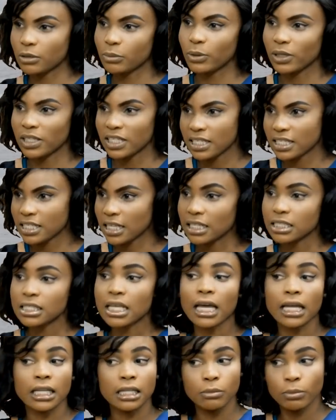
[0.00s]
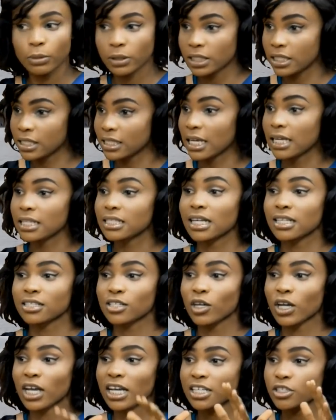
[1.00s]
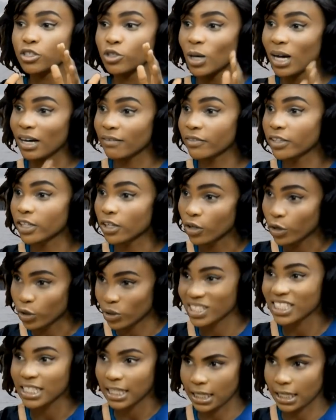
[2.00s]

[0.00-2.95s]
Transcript: the body size. Any body size, as long as you have the hot